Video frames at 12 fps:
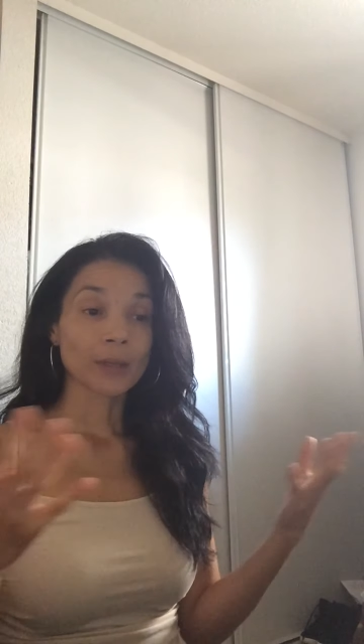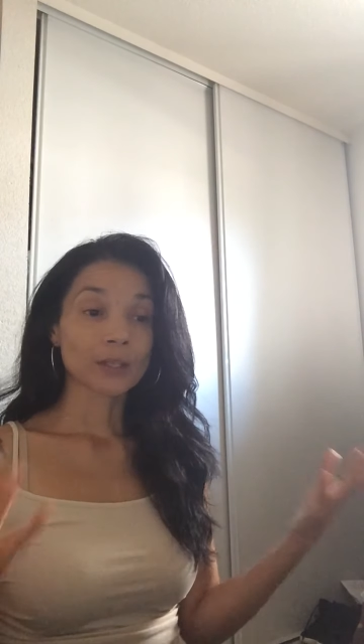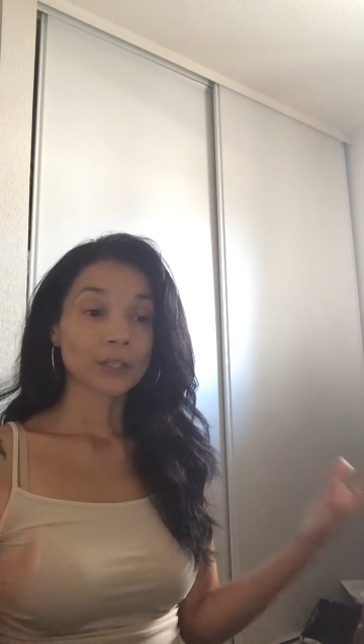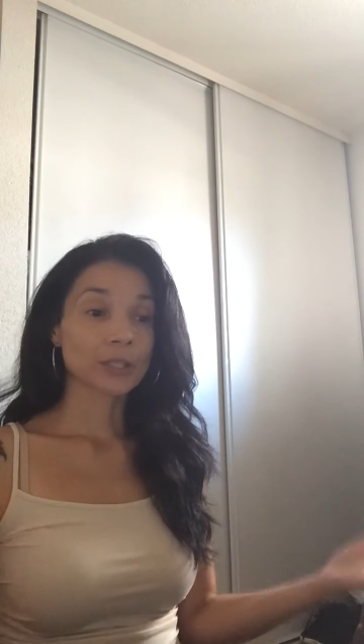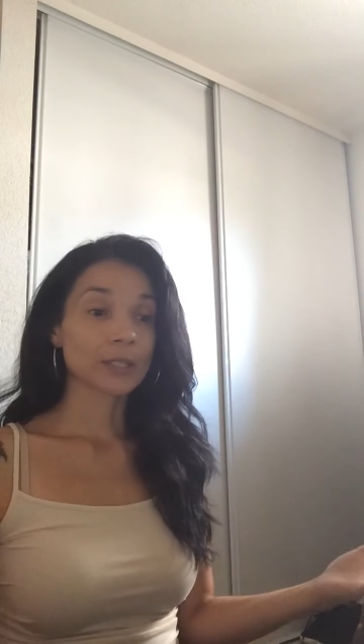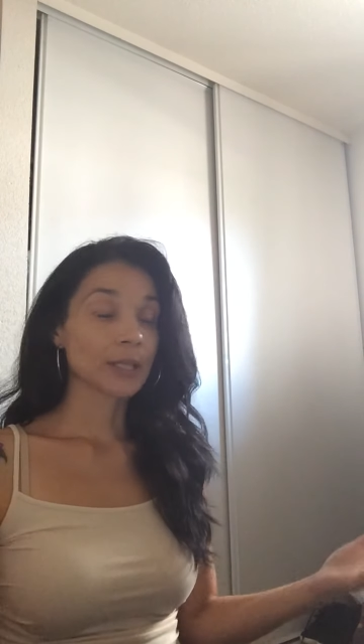
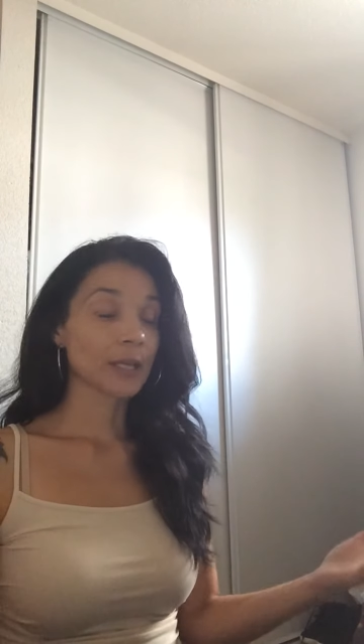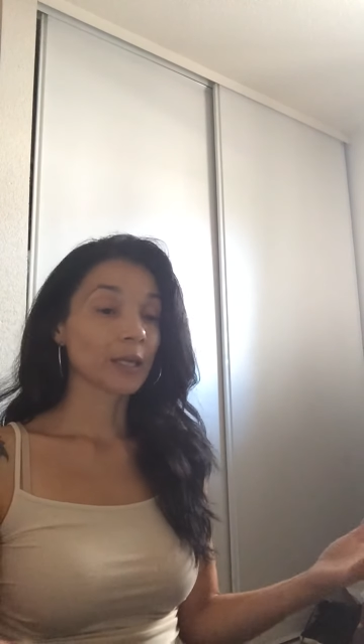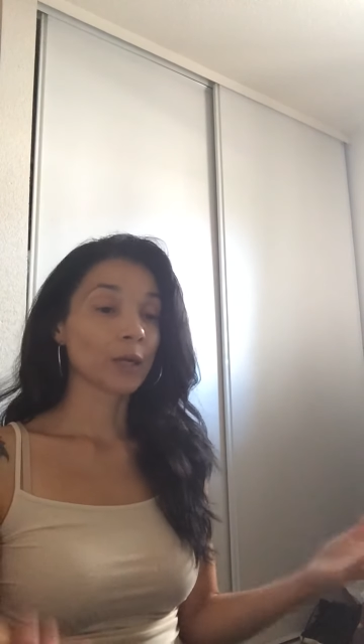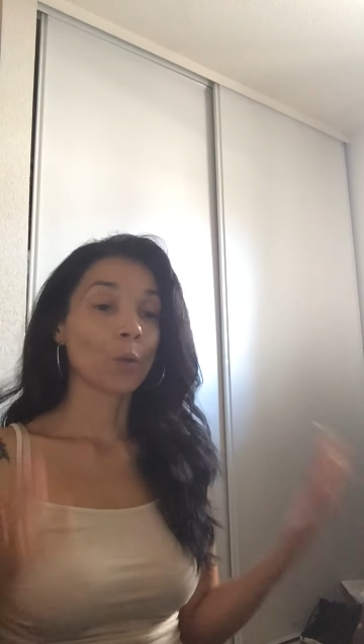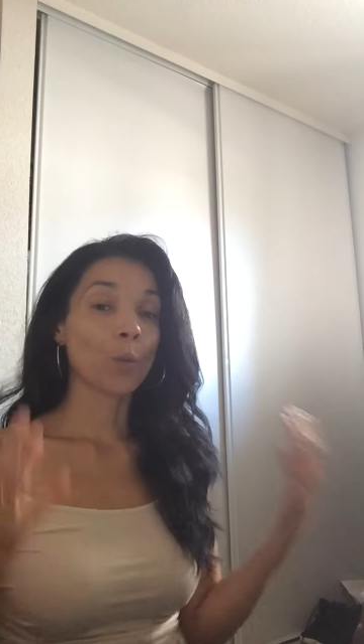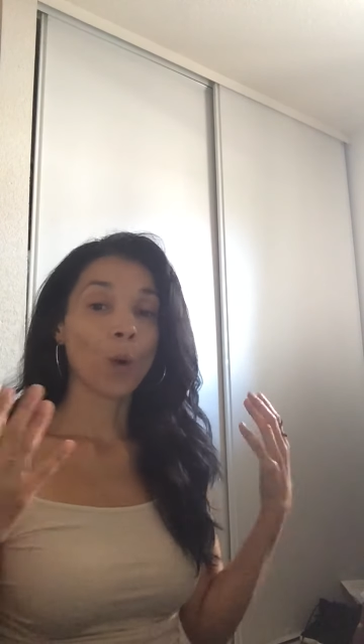just take
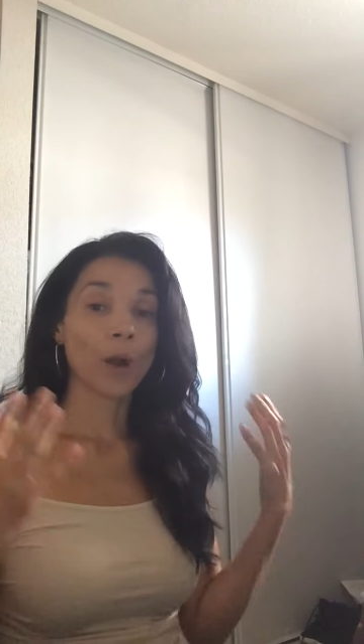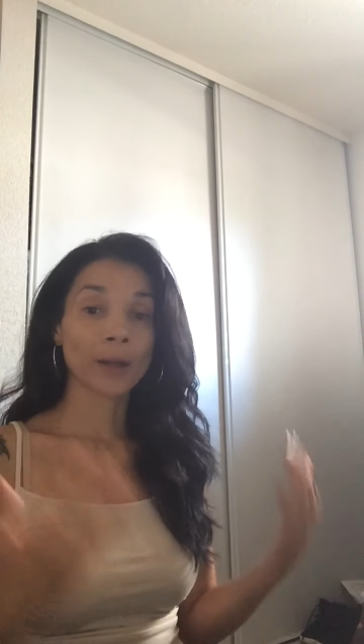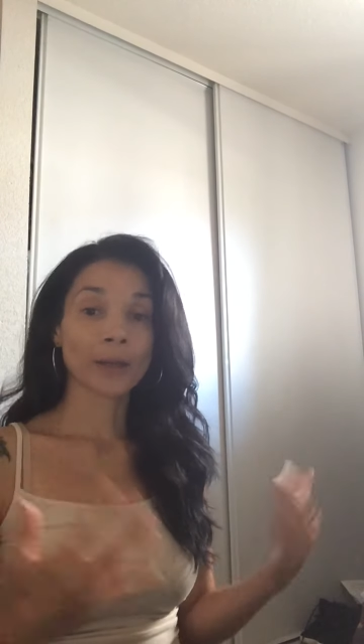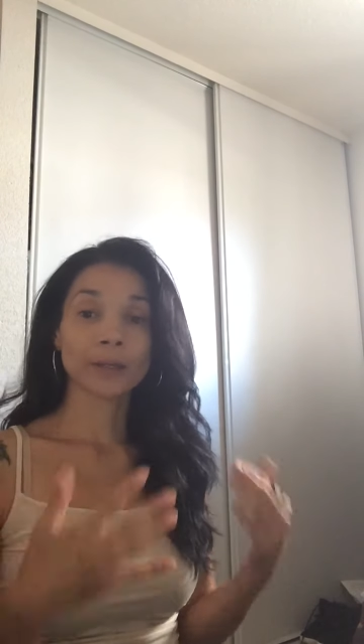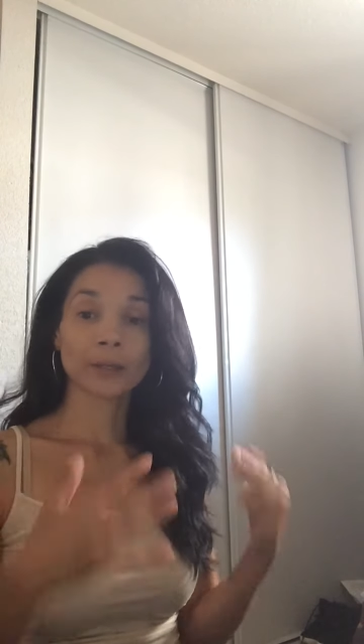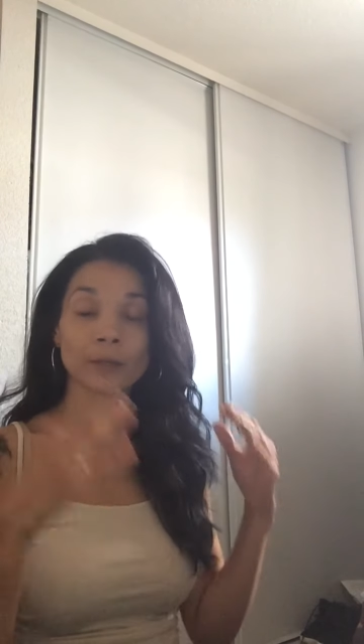it
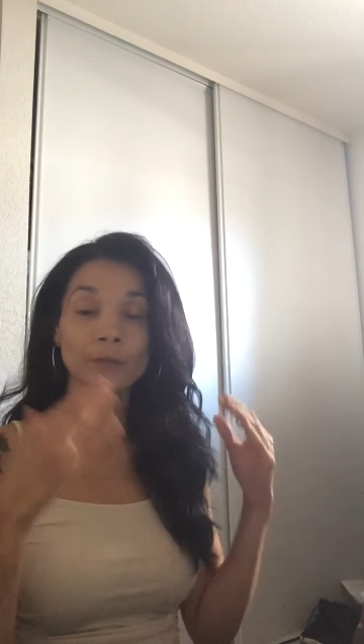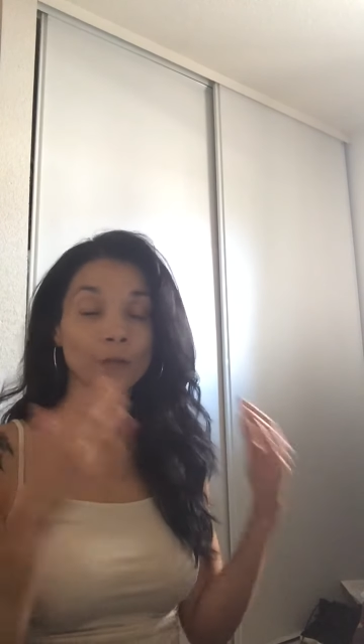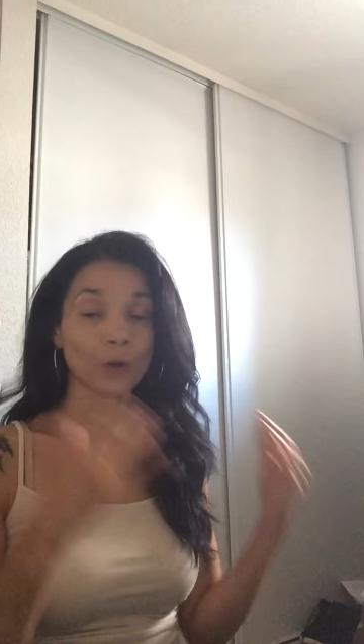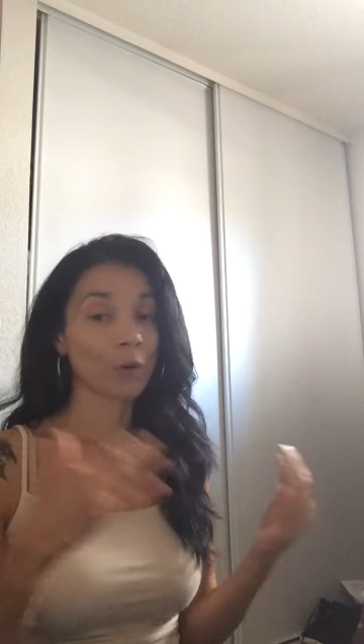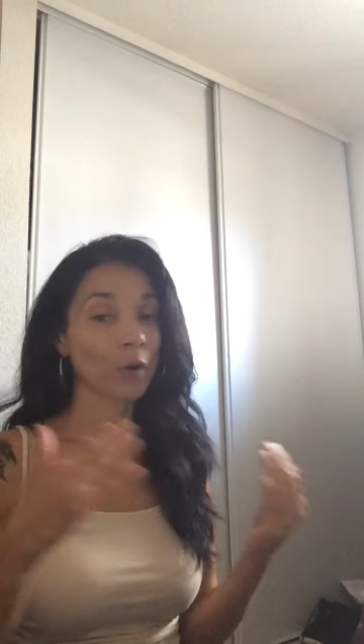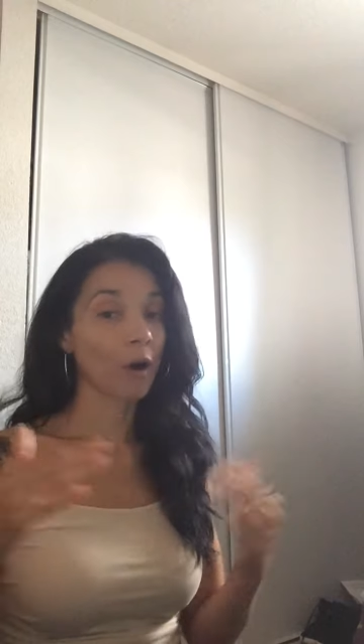one
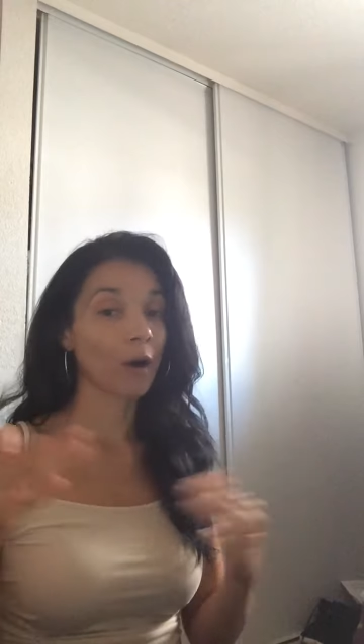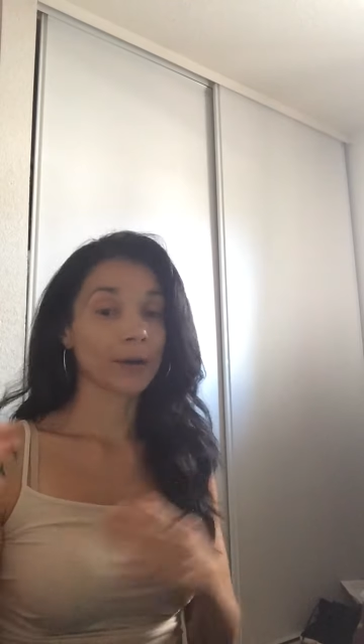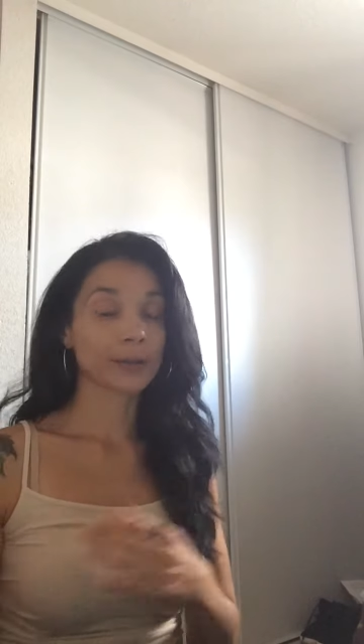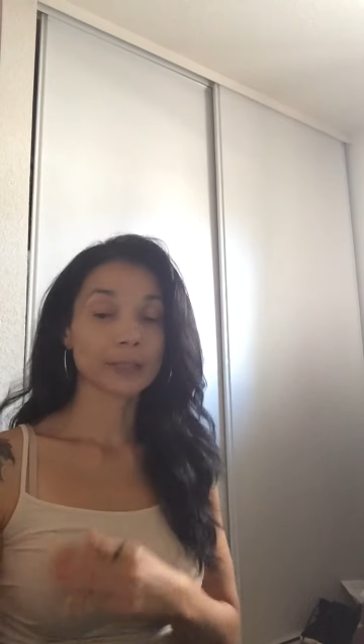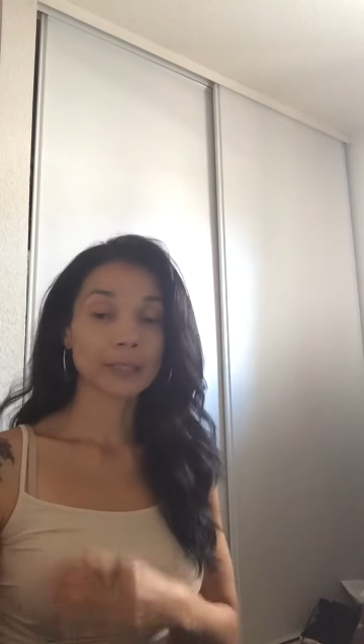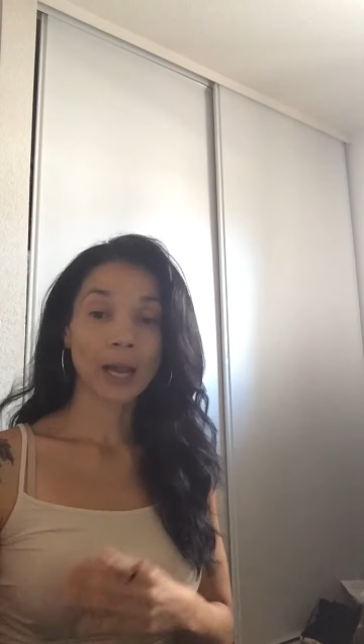phone call
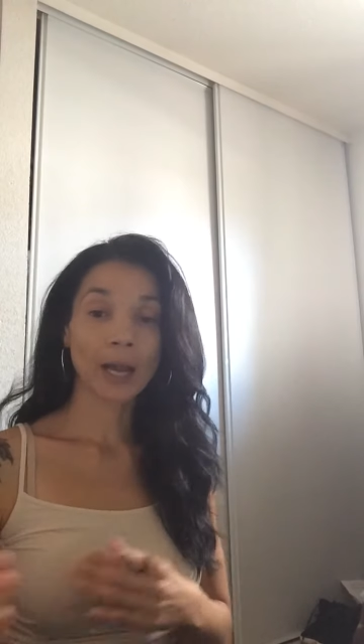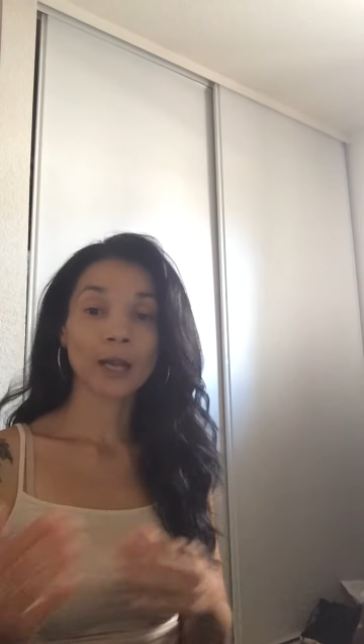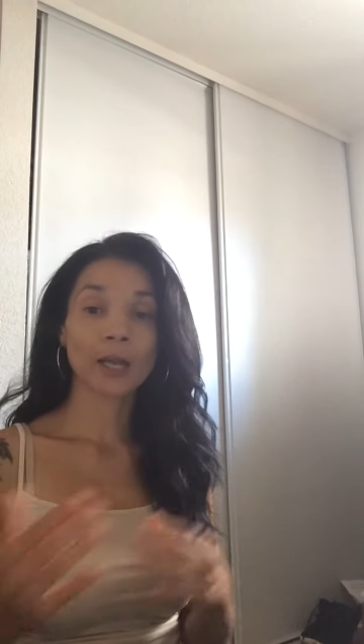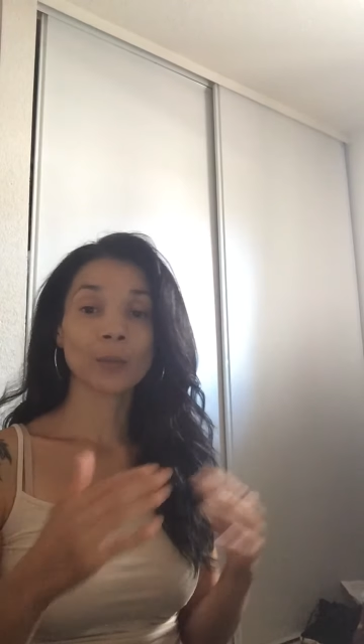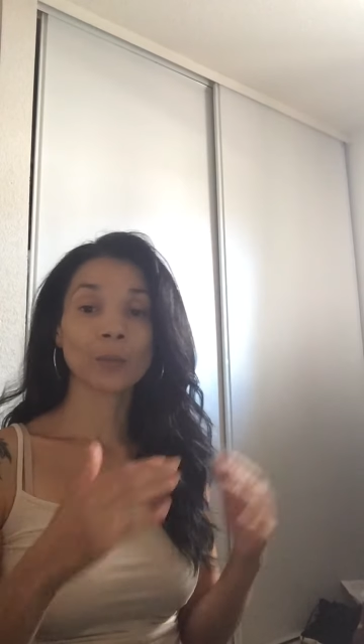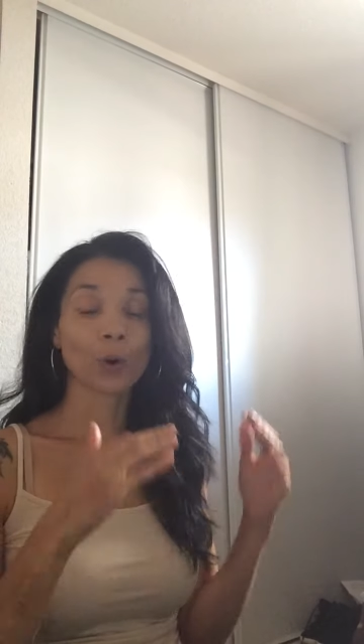at a
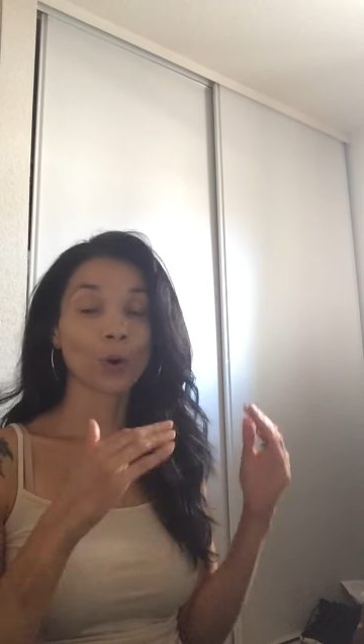time